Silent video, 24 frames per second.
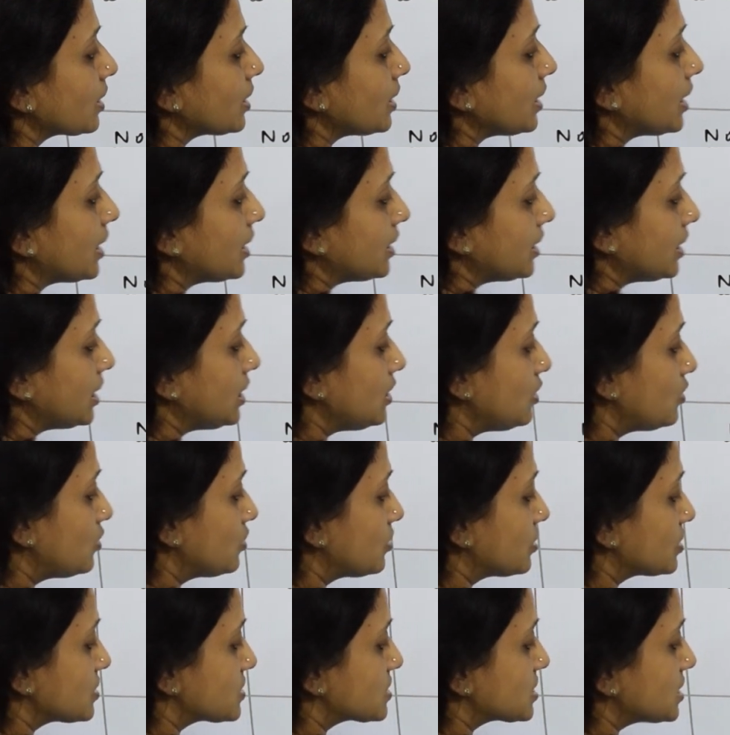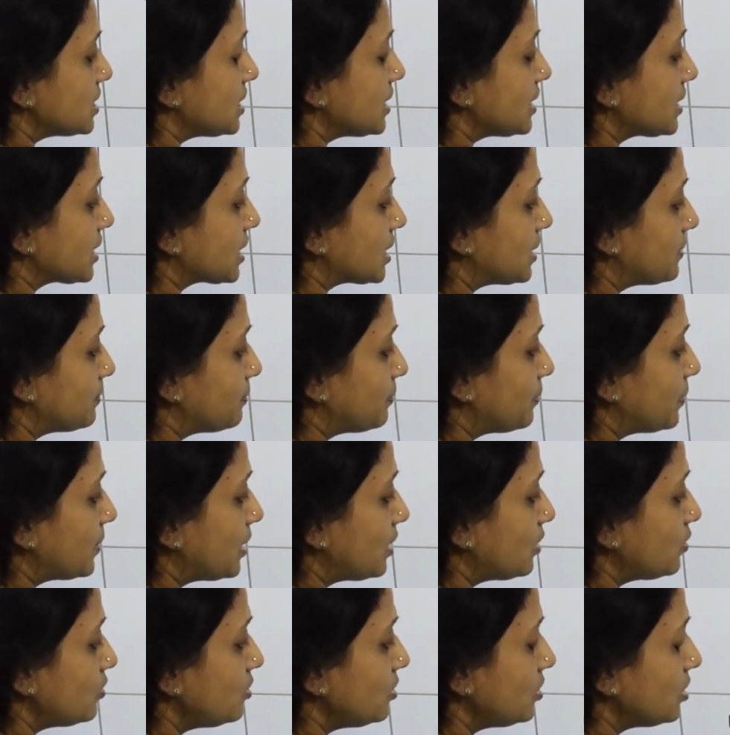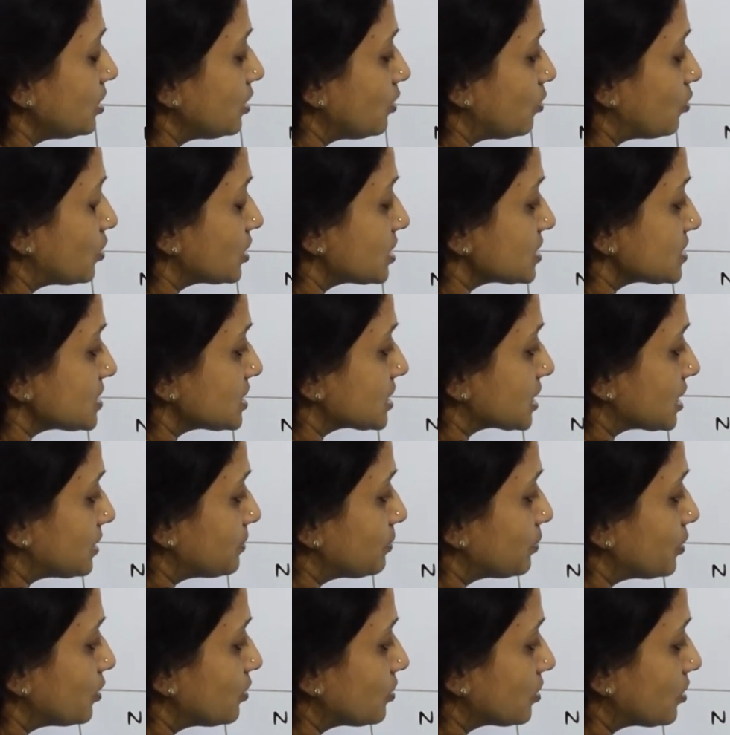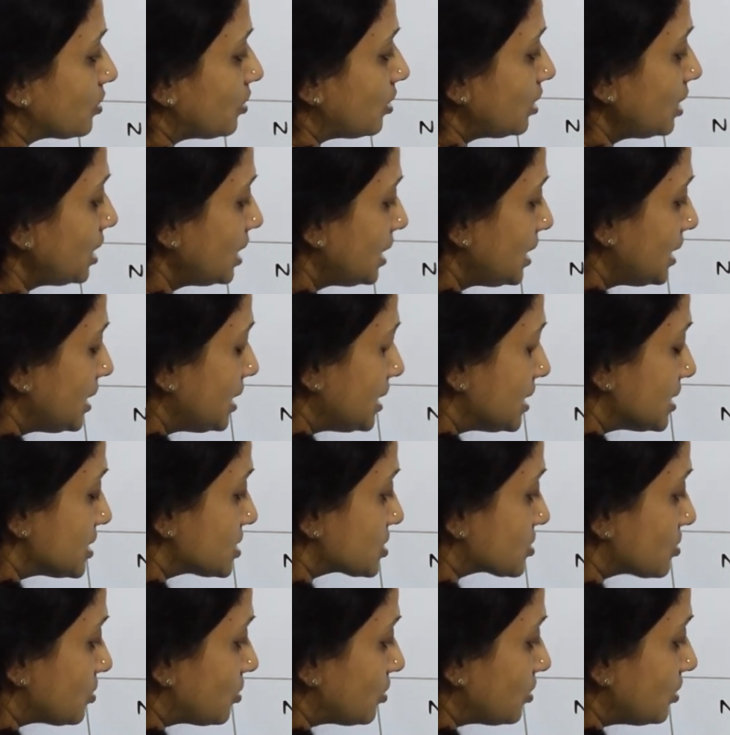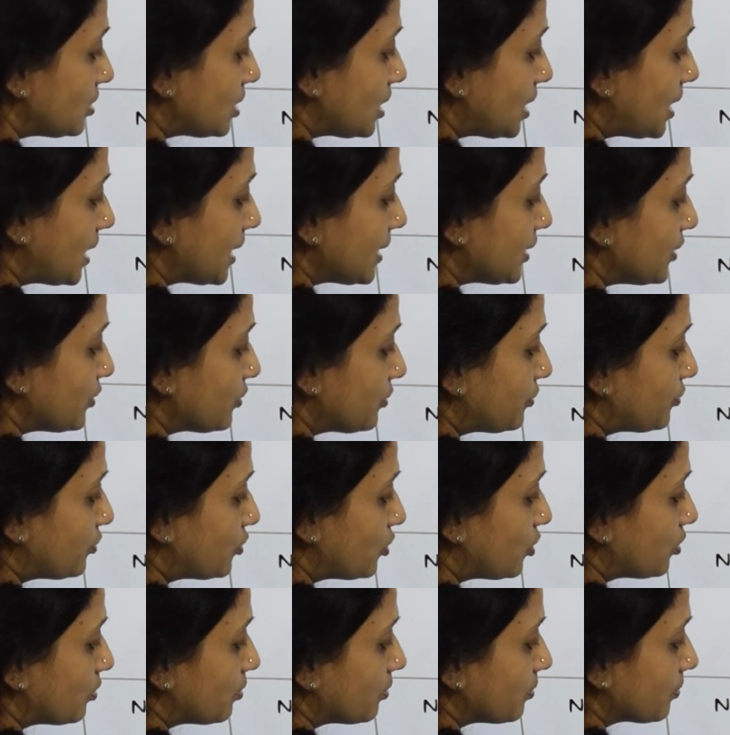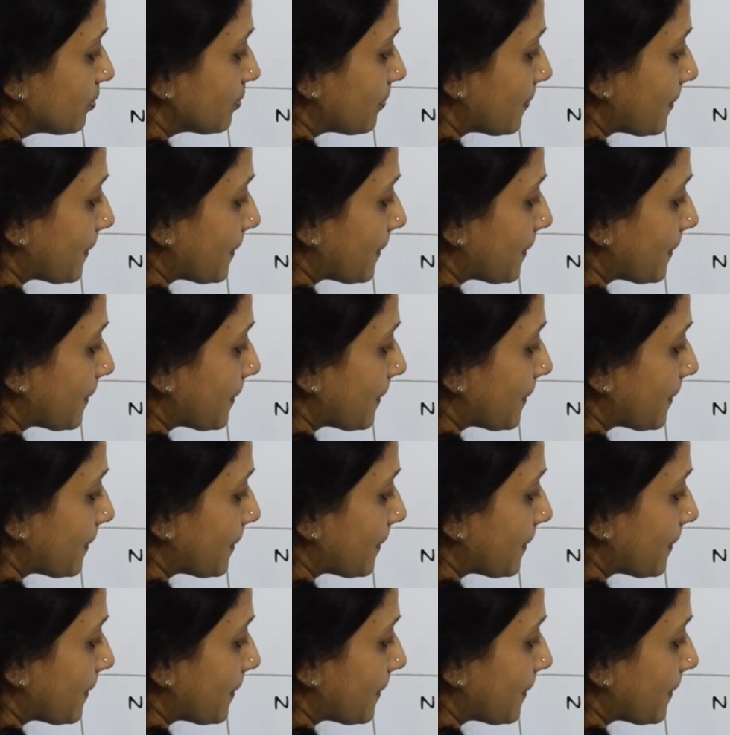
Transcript: An yellow crystalline compound. What is that compound called? It is called iodoform.